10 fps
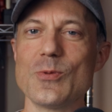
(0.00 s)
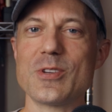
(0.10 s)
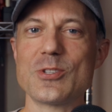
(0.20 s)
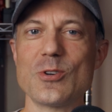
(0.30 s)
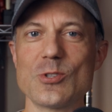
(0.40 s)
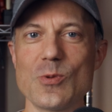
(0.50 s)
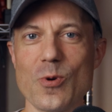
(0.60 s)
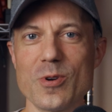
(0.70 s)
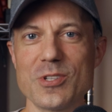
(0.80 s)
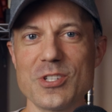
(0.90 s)
So make sure to
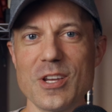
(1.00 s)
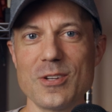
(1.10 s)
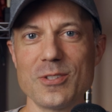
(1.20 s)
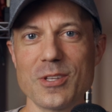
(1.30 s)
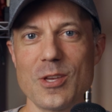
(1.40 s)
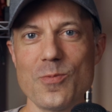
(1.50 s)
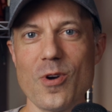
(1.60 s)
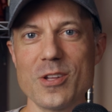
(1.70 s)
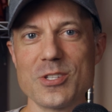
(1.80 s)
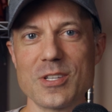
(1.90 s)
support his channel and keep
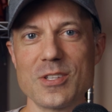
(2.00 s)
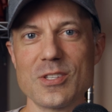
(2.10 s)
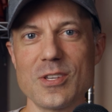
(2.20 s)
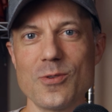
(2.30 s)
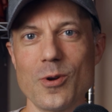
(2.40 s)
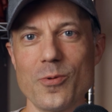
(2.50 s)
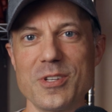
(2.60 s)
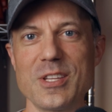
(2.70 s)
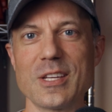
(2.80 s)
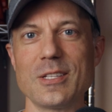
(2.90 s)
watching to see what
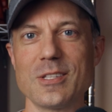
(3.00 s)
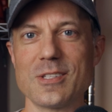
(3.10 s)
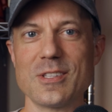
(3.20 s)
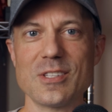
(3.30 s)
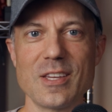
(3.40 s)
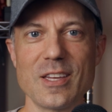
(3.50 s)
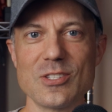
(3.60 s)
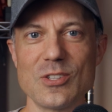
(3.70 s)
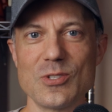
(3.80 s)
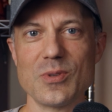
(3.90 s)
ridiculousness he
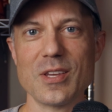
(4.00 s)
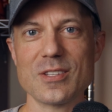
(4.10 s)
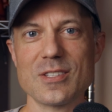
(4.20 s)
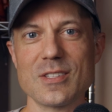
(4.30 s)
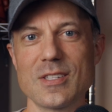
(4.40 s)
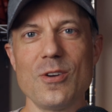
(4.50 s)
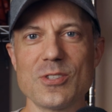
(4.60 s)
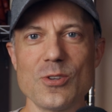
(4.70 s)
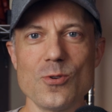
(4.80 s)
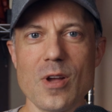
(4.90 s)
gets into next.
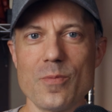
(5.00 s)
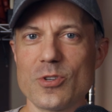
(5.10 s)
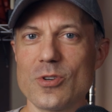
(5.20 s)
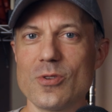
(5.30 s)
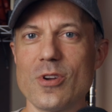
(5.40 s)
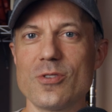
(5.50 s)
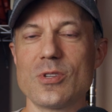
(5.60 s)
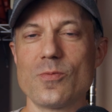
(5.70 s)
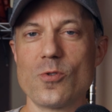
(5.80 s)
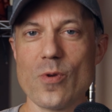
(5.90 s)
Also, I'm sure there are
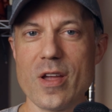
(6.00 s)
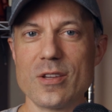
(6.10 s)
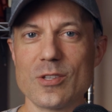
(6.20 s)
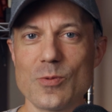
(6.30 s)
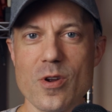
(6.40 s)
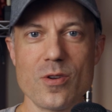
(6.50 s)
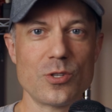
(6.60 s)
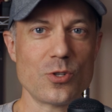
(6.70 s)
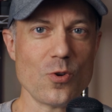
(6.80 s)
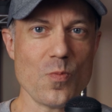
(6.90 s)
some great
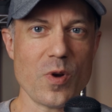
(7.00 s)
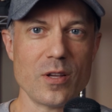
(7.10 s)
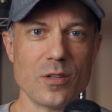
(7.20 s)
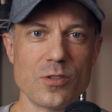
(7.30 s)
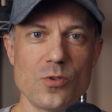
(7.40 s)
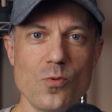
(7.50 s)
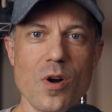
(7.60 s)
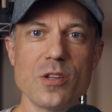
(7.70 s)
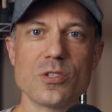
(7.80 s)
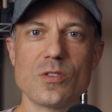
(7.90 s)
experienced drone pilots who
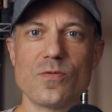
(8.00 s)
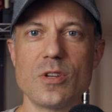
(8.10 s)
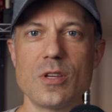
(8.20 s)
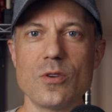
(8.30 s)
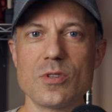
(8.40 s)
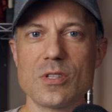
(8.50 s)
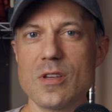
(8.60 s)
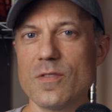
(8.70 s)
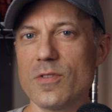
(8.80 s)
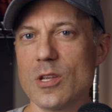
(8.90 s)
watch this video to
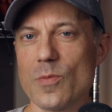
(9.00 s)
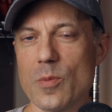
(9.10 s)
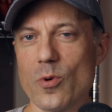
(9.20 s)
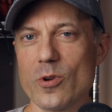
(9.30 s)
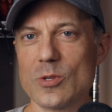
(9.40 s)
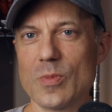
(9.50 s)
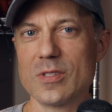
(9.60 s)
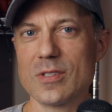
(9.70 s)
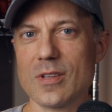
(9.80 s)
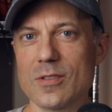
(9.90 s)
see if any of my points
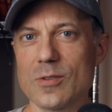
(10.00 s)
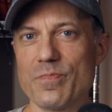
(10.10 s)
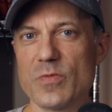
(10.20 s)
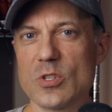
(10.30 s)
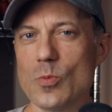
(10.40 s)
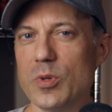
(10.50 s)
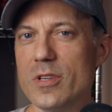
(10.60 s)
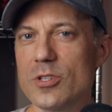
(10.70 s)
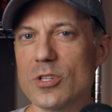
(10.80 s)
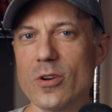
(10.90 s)
made sense. So
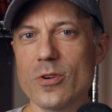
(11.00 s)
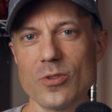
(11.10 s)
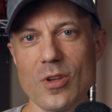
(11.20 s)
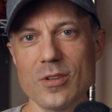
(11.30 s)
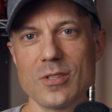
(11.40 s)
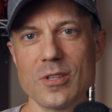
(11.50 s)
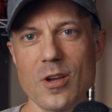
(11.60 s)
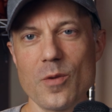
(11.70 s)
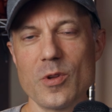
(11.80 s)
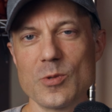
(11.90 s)
please share your thoughts in the
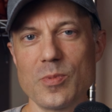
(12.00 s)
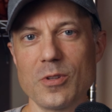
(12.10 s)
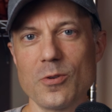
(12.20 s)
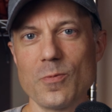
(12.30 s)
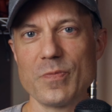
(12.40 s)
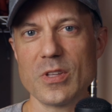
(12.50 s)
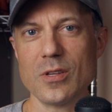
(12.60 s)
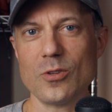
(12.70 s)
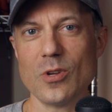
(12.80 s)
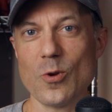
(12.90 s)
comments below,
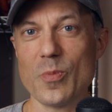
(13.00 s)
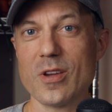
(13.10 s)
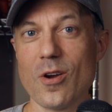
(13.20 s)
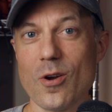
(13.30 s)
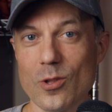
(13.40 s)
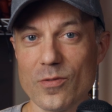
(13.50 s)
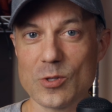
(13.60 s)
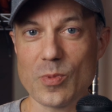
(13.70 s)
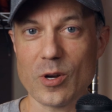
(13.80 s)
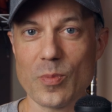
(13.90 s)
It'll help make all of us
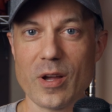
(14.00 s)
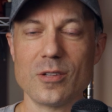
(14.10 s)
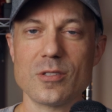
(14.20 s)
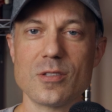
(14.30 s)
better pilots